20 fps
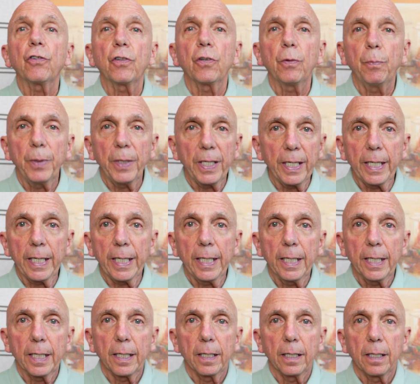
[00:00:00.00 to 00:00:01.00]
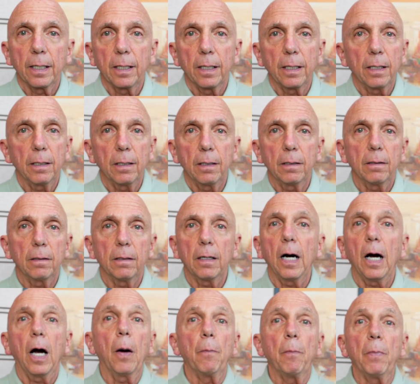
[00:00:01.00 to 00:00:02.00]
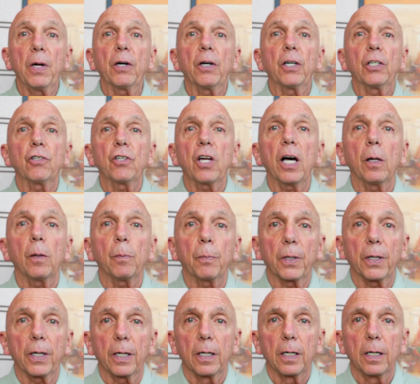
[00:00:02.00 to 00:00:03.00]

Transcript: to be a marriage helper.